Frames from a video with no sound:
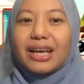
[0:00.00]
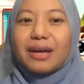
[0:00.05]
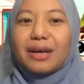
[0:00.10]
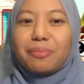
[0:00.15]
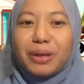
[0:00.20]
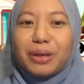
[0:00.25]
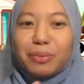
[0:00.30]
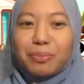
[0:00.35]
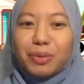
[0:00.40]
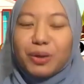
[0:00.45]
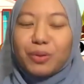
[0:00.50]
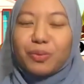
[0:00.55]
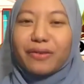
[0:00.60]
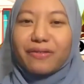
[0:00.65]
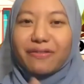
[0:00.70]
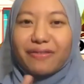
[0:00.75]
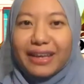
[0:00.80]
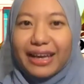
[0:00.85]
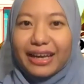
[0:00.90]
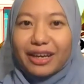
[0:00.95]
People
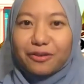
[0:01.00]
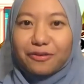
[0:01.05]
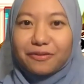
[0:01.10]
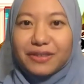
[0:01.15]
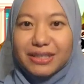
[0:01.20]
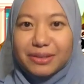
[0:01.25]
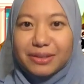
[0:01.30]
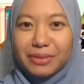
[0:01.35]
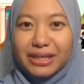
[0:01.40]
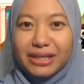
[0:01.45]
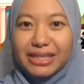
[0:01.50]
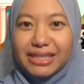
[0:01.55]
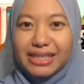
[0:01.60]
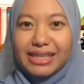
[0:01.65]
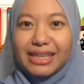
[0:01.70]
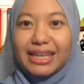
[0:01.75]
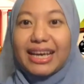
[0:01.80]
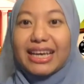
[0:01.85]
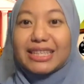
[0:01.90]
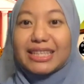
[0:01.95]
with lack of vitamin
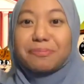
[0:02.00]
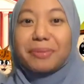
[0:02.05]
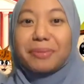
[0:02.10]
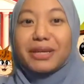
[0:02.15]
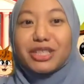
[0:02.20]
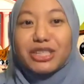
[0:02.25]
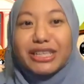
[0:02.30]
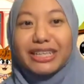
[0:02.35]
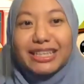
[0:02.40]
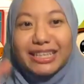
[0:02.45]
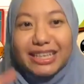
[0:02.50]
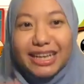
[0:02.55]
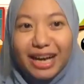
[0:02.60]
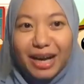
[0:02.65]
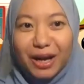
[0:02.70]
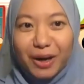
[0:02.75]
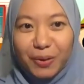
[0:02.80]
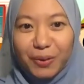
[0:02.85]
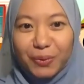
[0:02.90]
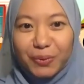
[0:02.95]
D, especially
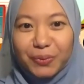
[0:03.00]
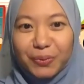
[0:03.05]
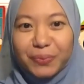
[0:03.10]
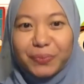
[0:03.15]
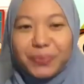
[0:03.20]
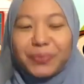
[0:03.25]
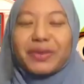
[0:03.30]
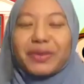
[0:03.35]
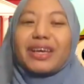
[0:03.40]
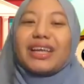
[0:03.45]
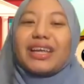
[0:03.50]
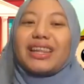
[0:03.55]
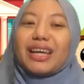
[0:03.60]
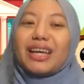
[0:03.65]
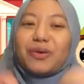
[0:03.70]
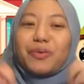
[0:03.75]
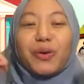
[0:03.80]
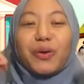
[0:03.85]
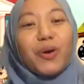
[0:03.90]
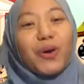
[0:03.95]
now that
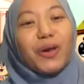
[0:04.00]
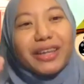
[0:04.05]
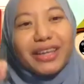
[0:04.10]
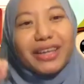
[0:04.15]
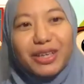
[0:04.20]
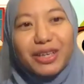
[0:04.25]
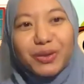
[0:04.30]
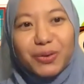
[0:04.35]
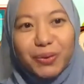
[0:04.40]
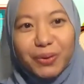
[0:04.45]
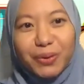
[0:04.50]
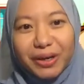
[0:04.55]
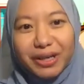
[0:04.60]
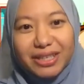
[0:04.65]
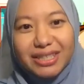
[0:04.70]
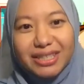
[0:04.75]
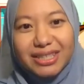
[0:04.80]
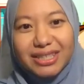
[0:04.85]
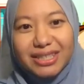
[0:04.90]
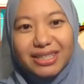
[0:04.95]
we're all
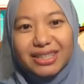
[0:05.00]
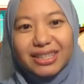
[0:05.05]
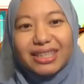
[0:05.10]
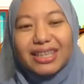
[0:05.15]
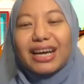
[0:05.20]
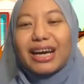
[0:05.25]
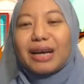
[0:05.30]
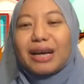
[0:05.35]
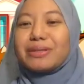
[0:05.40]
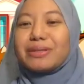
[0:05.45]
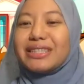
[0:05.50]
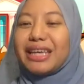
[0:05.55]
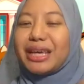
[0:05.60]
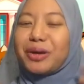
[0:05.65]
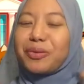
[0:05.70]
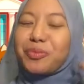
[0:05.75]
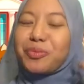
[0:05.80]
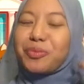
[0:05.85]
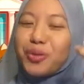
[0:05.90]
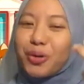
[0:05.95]
indoors, I'm
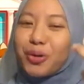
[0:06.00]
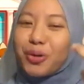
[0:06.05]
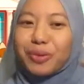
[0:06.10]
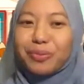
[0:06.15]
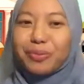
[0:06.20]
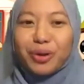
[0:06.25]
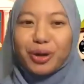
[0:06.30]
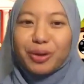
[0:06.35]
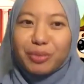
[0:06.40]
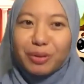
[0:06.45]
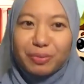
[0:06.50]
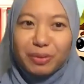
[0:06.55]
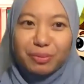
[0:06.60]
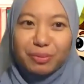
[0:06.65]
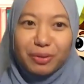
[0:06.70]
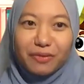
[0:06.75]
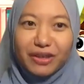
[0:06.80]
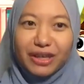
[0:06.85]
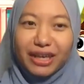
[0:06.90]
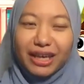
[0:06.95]
seeing more and more
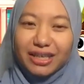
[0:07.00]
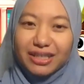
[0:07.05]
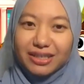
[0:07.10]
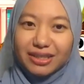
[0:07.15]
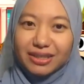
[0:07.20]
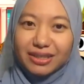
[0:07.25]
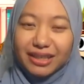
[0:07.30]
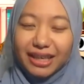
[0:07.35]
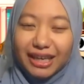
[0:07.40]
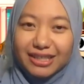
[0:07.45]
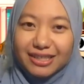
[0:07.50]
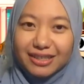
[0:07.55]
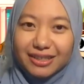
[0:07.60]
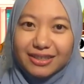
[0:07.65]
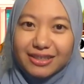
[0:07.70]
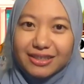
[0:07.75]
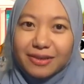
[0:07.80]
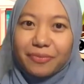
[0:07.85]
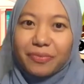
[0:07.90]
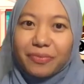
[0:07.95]
BPPV
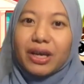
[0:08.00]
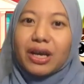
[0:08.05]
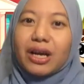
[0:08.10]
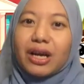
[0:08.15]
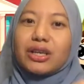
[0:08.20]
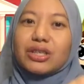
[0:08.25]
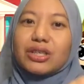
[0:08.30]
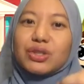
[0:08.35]
cases. Mm.